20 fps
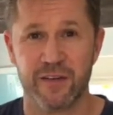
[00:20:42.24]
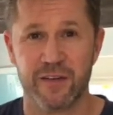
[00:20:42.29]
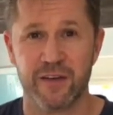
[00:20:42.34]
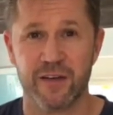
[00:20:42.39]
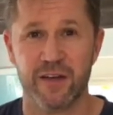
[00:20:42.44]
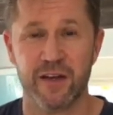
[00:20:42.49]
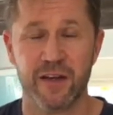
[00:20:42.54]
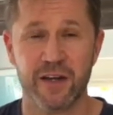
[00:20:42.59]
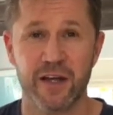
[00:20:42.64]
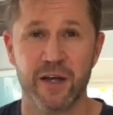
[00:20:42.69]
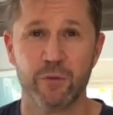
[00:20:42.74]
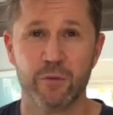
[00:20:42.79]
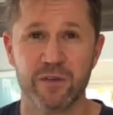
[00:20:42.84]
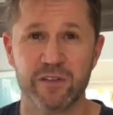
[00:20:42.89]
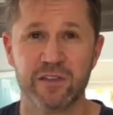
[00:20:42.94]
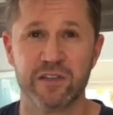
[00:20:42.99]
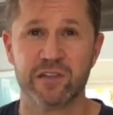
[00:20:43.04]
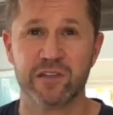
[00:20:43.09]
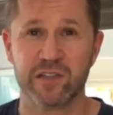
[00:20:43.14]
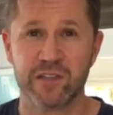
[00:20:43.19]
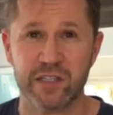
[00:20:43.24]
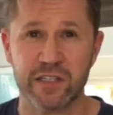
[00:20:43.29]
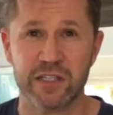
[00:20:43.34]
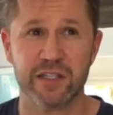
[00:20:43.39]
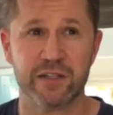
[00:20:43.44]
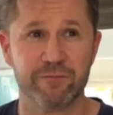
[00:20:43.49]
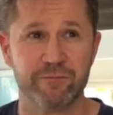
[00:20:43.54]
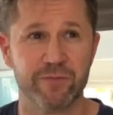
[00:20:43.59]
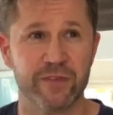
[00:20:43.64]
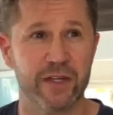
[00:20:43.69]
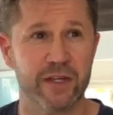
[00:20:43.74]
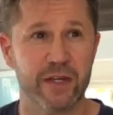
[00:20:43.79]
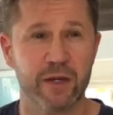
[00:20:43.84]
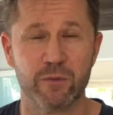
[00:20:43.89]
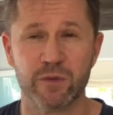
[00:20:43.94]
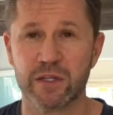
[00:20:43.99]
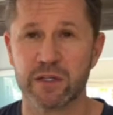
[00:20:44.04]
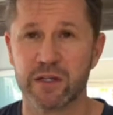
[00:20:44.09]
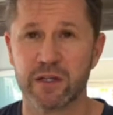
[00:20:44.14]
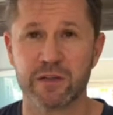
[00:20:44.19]
And I would just see it. And I
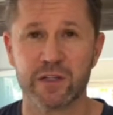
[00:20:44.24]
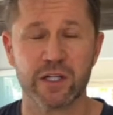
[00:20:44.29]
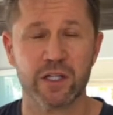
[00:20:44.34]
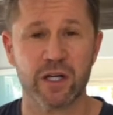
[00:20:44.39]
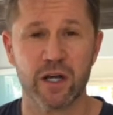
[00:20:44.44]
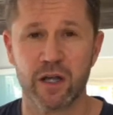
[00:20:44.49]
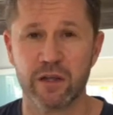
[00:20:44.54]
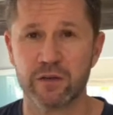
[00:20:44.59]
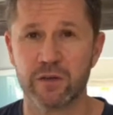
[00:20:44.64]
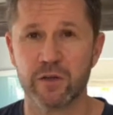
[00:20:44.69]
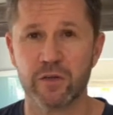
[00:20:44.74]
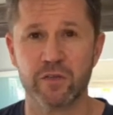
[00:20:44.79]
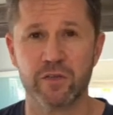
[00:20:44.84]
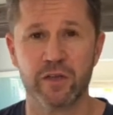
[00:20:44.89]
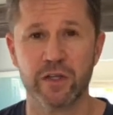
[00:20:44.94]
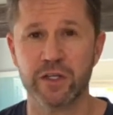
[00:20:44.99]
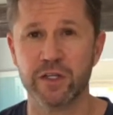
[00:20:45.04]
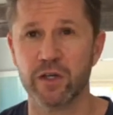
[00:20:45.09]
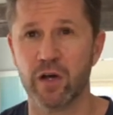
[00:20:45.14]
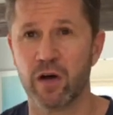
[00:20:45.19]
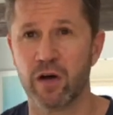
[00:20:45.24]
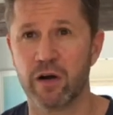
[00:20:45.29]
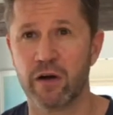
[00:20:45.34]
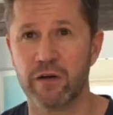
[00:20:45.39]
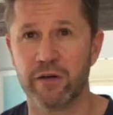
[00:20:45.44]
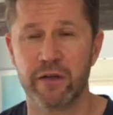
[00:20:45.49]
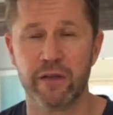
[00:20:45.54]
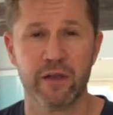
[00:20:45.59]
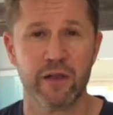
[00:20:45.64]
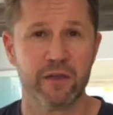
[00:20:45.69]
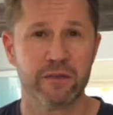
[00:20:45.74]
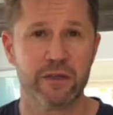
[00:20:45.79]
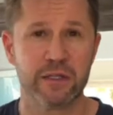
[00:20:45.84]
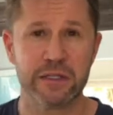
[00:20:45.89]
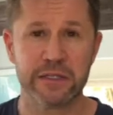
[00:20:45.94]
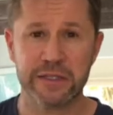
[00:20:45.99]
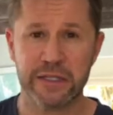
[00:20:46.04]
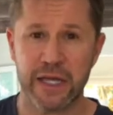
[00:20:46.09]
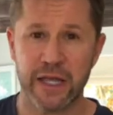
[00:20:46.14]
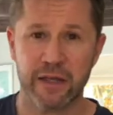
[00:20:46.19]
would look at the colors, the yard, the
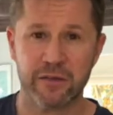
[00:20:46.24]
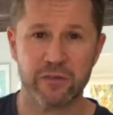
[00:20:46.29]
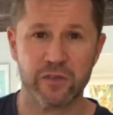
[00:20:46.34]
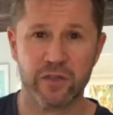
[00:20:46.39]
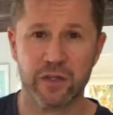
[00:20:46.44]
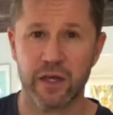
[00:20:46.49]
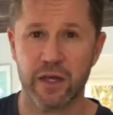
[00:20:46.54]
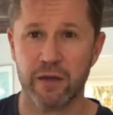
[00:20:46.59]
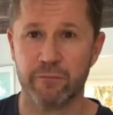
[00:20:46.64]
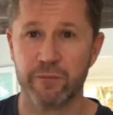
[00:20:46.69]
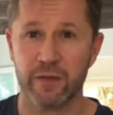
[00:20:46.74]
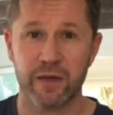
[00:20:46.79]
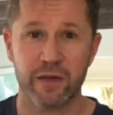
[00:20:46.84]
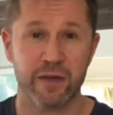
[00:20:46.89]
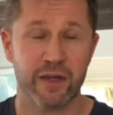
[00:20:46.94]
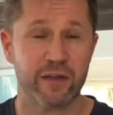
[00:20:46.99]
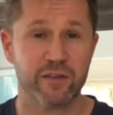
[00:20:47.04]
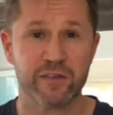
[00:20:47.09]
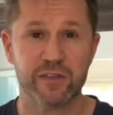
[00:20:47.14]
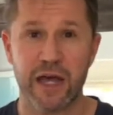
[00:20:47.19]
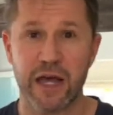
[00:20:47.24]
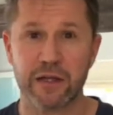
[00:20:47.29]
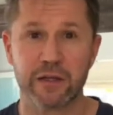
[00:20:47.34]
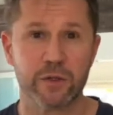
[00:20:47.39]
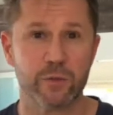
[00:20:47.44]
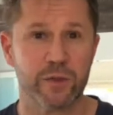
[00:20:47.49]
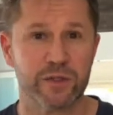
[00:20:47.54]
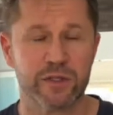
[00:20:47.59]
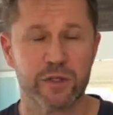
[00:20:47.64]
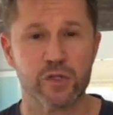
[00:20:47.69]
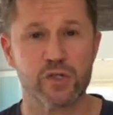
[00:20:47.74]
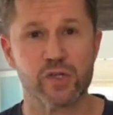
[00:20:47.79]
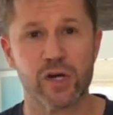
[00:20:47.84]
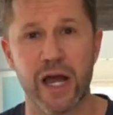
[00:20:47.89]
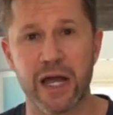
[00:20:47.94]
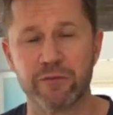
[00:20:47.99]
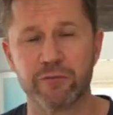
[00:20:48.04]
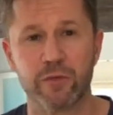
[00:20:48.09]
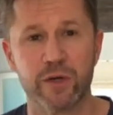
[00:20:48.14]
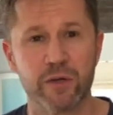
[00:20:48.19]
landscape, exactly what the
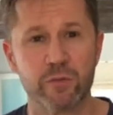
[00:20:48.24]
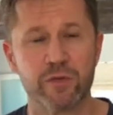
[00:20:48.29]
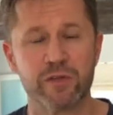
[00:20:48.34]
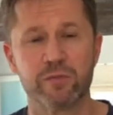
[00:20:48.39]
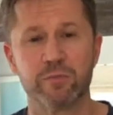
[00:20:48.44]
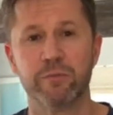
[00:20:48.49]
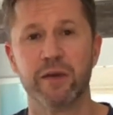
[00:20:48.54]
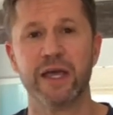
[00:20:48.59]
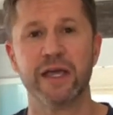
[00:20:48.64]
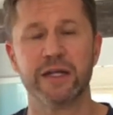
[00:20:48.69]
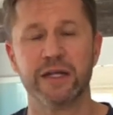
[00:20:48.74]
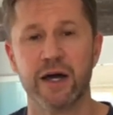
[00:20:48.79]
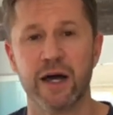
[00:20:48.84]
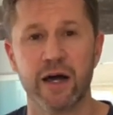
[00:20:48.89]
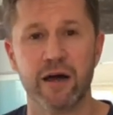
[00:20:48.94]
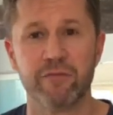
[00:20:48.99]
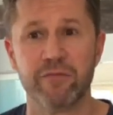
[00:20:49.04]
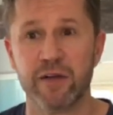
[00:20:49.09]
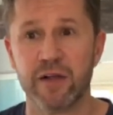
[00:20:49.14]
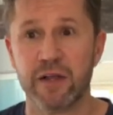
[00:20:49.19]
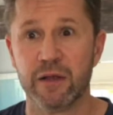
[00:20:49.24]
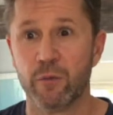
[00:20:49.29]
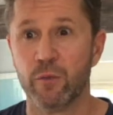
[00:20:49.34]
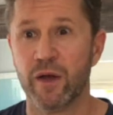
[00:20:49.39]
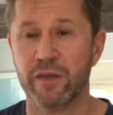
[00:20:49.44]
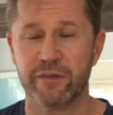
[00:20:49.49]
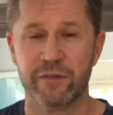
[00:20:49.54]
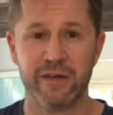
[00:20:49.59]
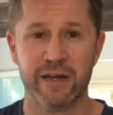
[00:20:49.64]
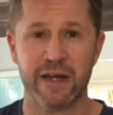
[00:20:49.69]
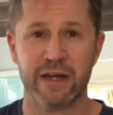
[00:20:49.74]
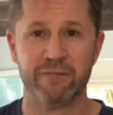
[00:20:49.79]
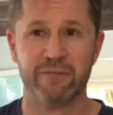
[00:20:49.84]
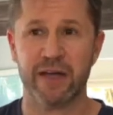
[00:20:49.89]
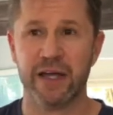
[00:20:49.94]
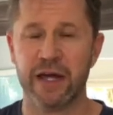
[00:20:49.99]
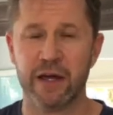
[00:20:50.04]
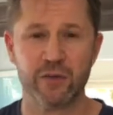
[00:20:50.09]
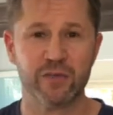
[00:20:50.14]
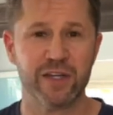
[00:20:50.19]
driveway was made of, whether or not my
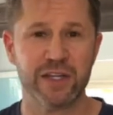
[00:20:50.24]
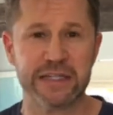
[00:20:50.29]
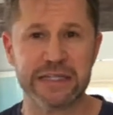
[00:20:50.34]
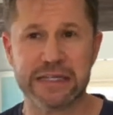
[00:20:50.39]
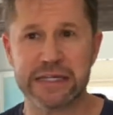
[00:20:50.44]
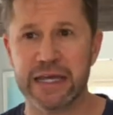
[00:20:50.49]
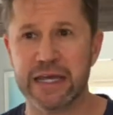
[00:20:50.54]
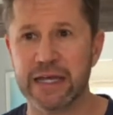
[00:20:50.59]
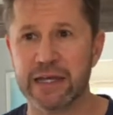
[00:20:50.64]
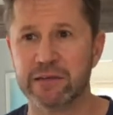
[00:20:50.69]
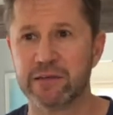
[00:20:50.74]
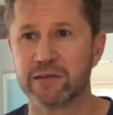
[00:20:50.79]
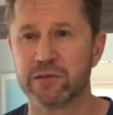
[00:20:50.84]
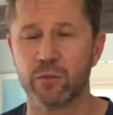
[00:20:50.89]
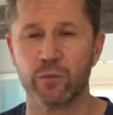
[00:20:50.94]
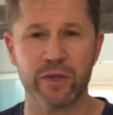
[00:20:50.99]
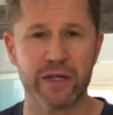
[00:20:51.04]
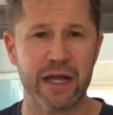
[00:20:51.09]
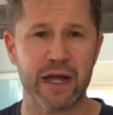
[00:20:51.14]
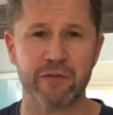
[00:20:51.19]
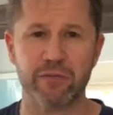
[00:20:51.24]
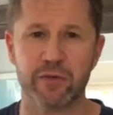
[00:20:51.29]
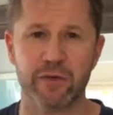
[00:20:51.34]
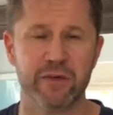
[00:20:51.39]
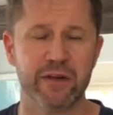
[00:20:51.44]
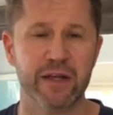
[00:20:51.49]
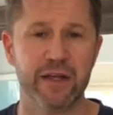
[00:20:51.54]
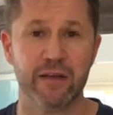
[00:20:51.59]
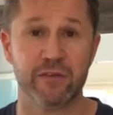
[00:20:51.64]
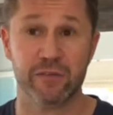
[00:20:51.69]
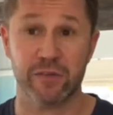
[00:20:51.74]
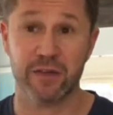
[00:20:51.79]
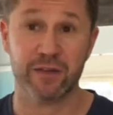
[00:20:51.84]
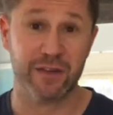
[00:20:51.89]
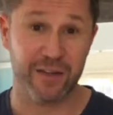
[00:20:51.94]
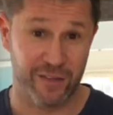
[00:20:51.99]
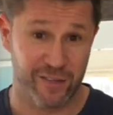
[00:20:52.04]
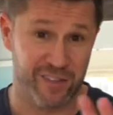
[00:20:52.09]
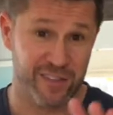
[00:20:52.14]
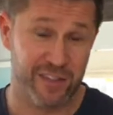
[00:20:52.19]
house had gates, whatever it is,
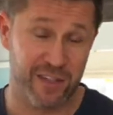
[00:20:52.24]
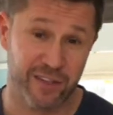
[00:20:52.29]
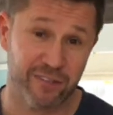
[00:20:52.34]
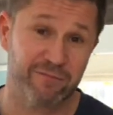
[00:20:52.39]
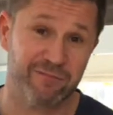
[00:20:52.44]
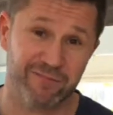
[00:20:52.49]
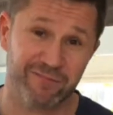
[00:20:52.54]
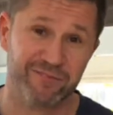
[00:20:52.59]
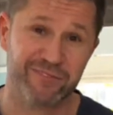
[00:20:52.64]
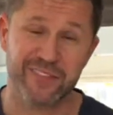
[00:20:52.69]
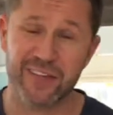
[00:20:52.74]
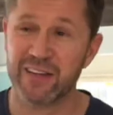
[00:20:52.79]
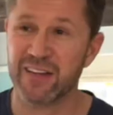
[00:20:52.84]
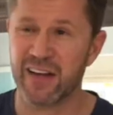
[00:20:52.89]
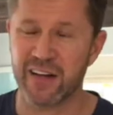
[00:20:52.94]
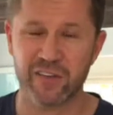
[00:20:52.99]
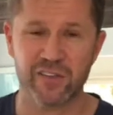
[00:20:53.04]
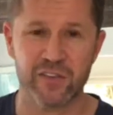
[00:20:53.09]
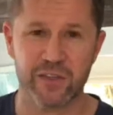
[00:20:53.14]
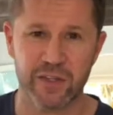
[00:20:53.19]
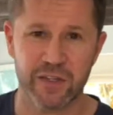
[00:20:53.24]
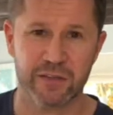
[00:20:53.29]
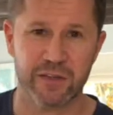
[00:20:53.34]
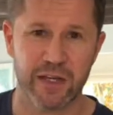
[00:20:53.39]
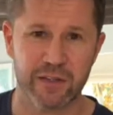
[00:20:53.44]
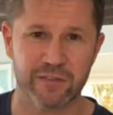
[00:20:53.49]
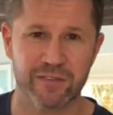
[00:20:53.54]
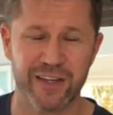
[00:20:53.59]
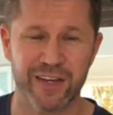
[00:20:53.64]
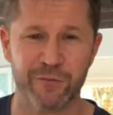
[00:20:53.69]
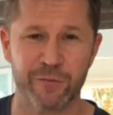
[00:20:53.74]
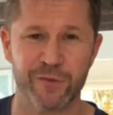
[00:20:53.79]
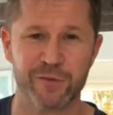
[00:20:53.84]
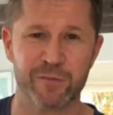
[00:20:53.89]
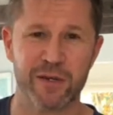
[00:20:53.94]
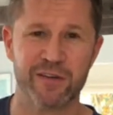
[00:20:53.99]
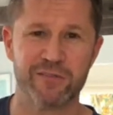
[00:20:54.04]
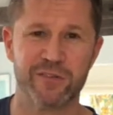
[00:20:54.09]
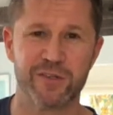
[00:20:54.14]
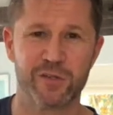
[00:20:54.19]
because it did. Honestly, that was
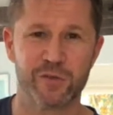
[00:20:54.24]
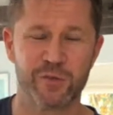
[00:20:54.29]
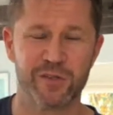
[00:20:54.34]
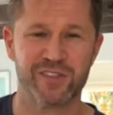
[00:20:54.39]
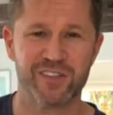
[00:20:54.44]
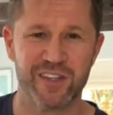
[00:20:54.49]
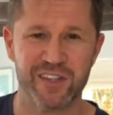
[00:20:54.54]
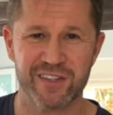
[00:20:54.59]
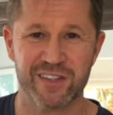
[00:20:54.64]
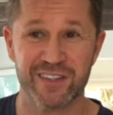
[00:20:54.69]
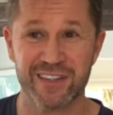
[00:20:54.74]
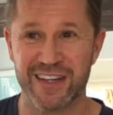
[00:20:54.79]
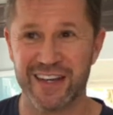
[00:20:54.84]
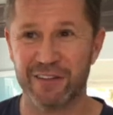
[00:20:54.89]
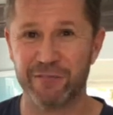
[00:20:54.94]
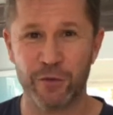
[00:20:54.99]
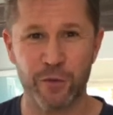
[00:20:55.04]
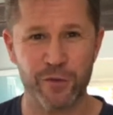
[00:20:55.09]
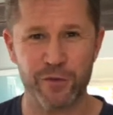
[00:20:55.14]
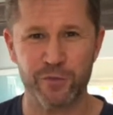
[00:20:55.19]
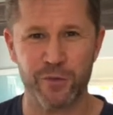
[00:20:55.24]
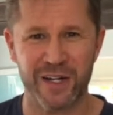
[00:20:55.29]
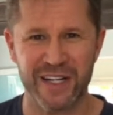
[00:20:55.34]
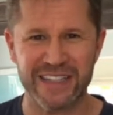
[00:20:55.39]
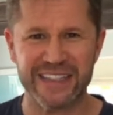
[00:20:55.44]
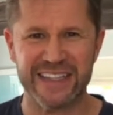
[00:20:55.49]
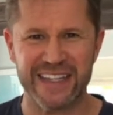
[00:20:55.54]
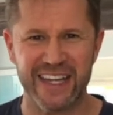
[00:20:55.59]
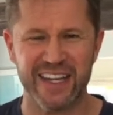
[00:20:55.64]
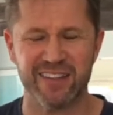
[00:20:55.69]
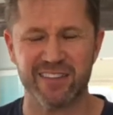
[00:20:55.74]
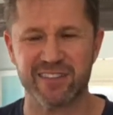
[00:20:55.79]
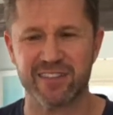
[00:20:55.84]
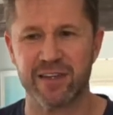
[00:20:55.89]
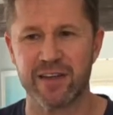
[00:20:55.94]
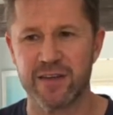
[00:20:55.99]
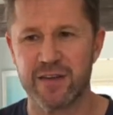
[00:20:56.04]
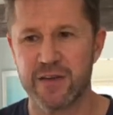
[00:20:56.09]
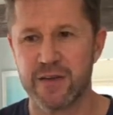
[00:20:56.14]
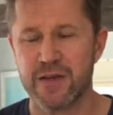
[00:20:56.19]
my visualization. I've always wanted gates.
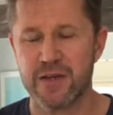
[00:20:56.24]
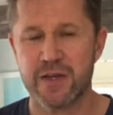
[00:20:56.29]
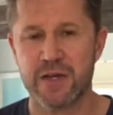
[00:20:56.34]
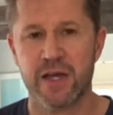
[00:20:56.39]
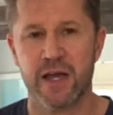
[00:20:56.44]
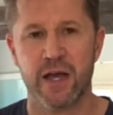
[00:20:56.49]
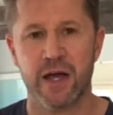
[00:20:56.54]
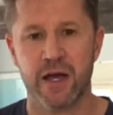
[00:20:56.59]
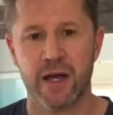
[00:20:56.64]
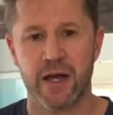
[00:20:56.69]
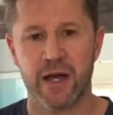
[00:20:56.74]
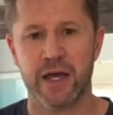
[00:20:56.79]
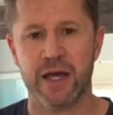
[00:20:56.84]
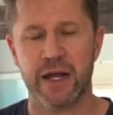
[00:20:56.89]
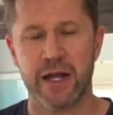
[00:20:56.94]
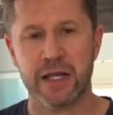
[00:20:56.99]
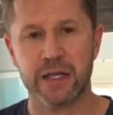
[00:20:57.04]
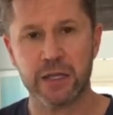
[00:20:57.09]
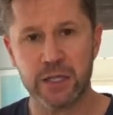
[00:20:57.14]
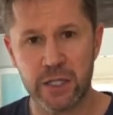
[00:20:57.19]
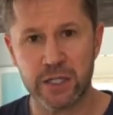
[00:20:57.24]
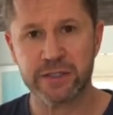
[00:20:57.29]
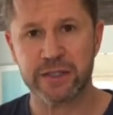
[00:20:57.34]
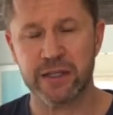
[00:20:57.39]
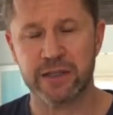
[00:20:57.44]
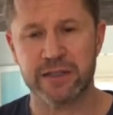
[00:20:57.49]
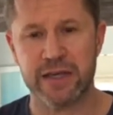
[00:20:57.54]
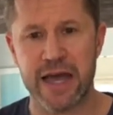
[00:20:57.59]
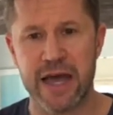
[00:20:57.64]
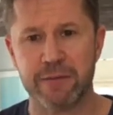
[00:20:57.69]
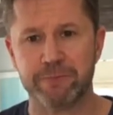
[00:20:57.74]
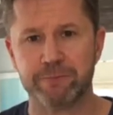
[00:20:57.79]
And I looked at that.